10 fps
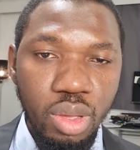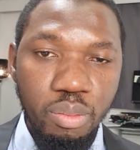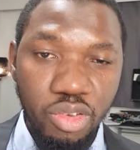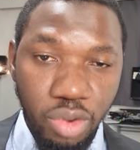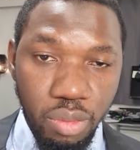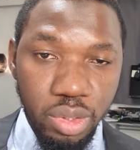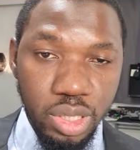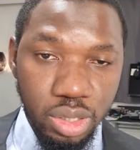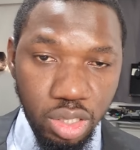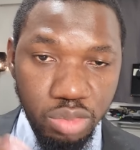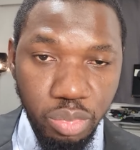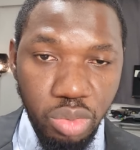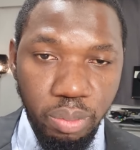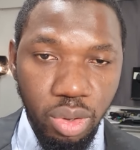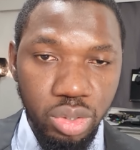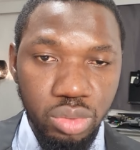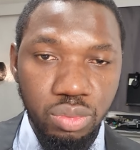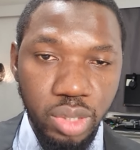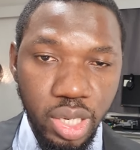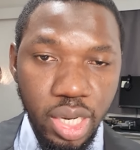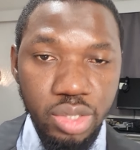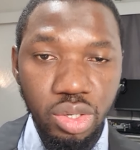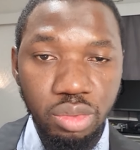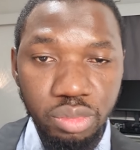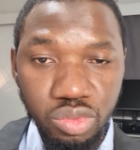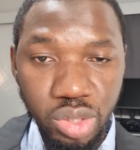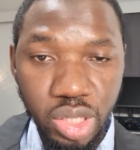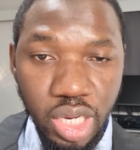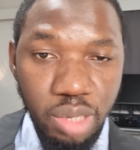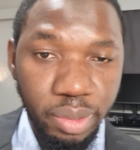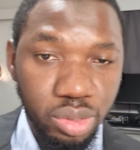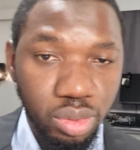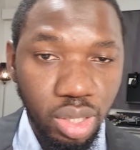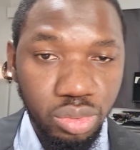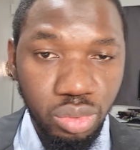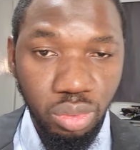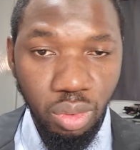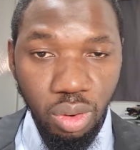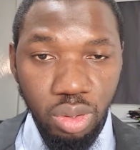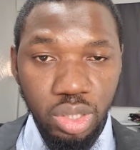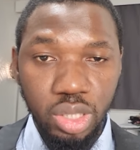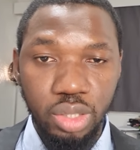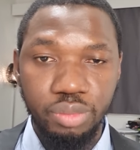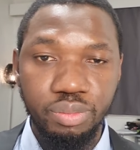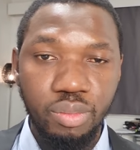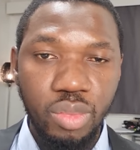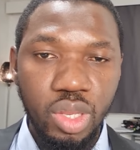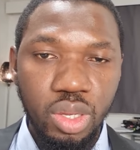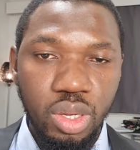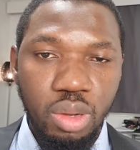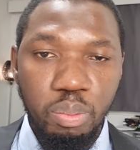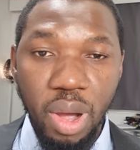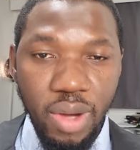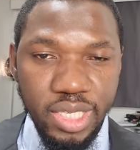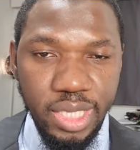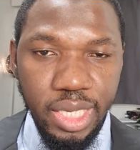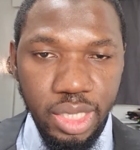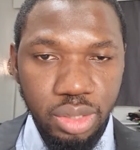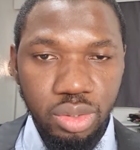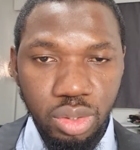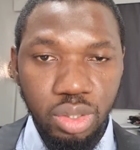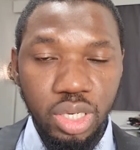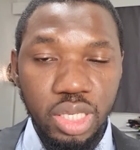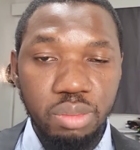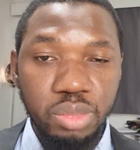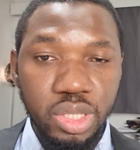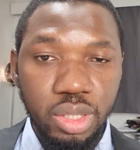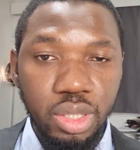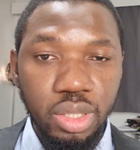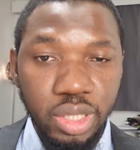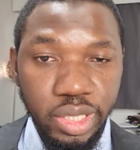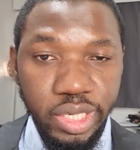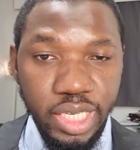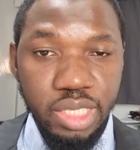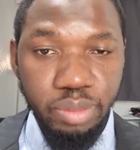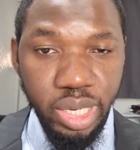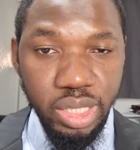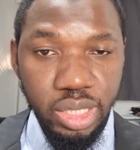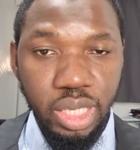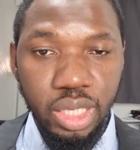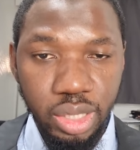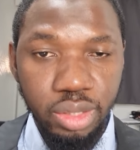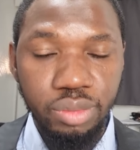before we discuss board plot, we needed a particular tool called power scaling, or let me say decibel scaling.